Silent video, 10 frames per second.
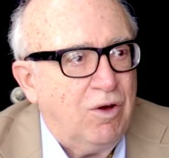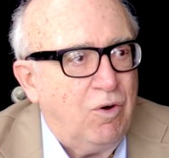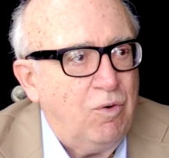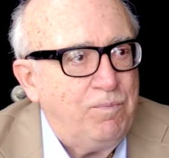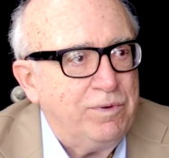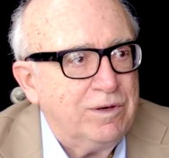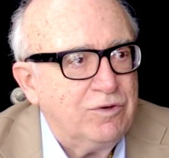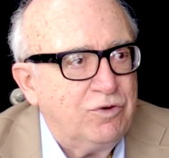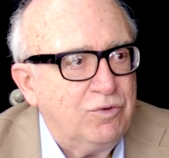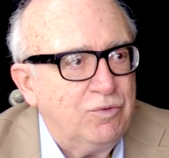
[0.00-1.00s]

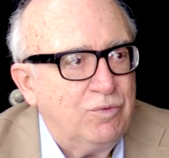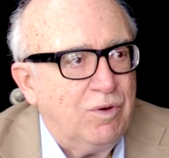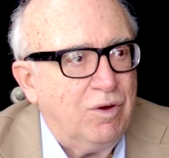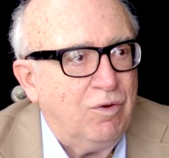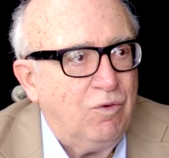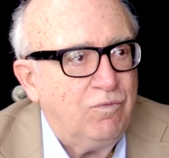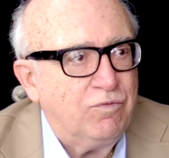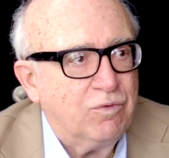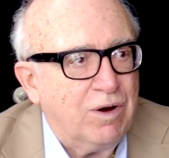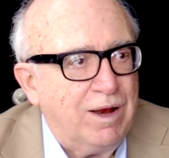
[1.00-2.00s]
open to a whole
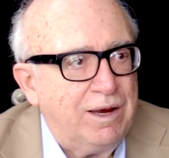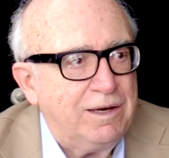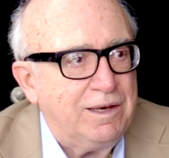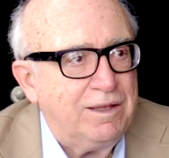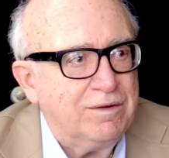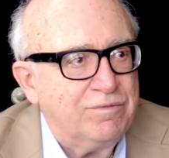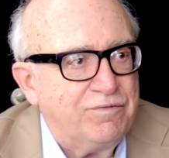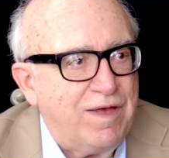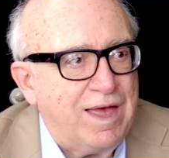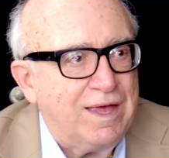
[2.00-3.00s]
variety of
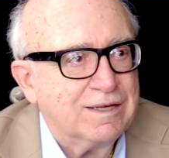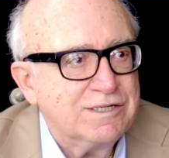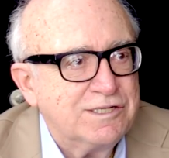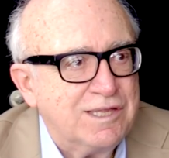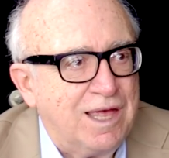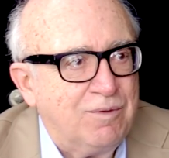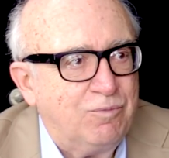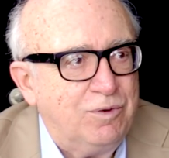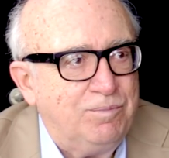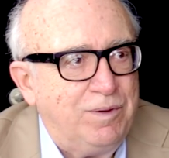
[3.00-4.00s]
facts that
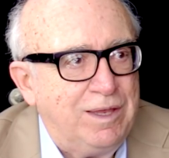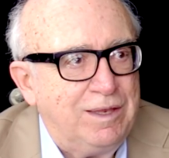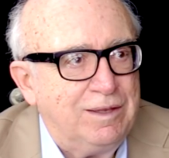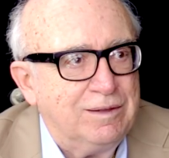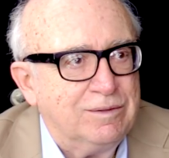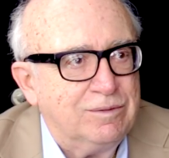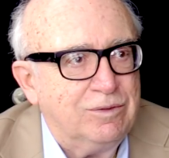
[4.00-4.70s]
would be